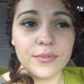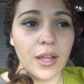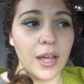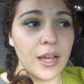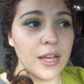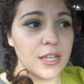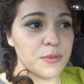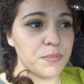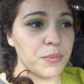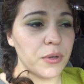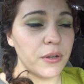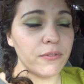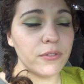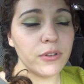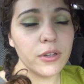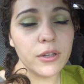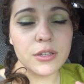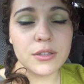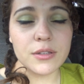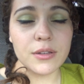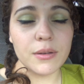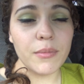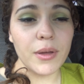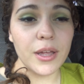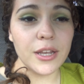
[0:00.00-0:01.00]
as
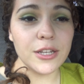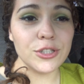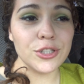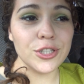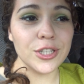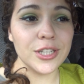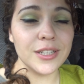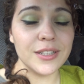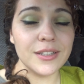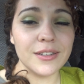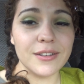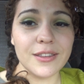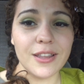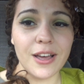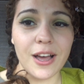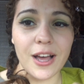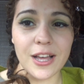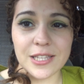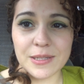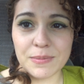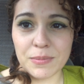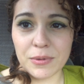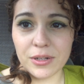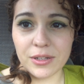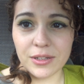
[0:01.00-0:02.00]
previously mentioned, the
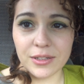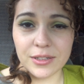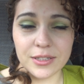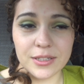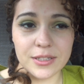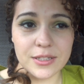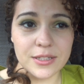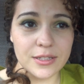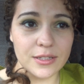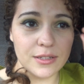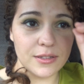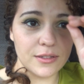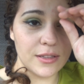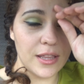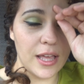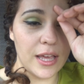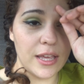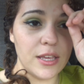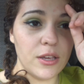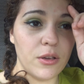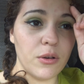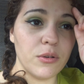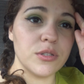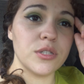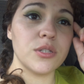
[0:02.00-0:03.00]
hospital that
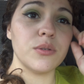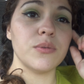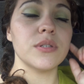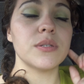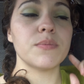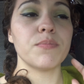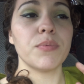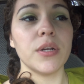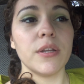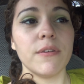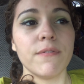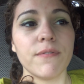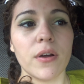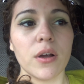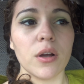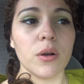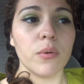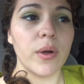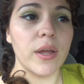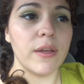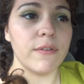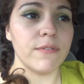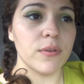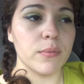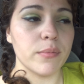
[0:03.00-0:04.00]
he goes to is pretty far
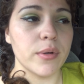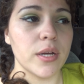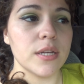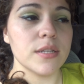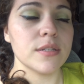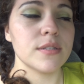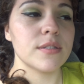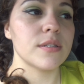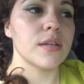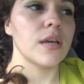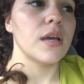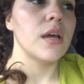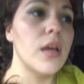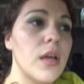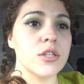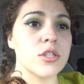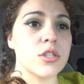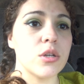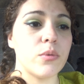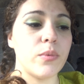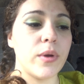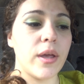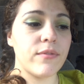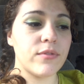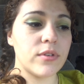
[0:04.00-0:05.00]
away from us,
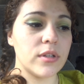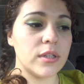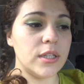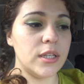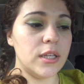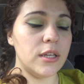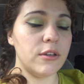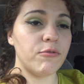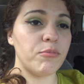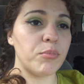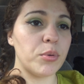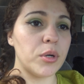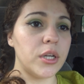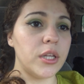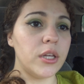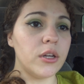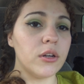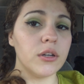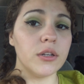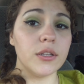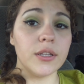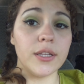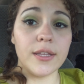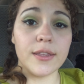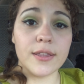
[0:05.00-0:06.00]
so we have to leave pretty
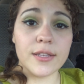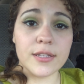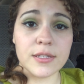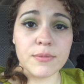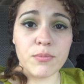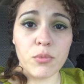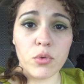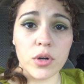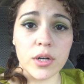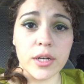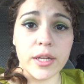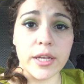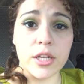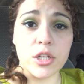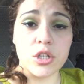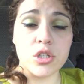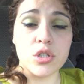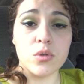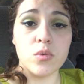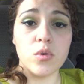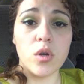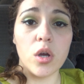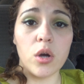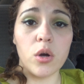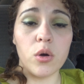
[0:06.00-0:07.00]
early this morning
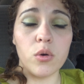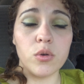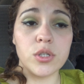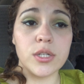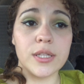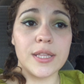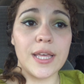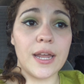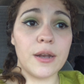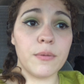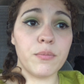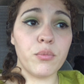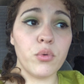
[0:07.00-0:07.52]
to go to that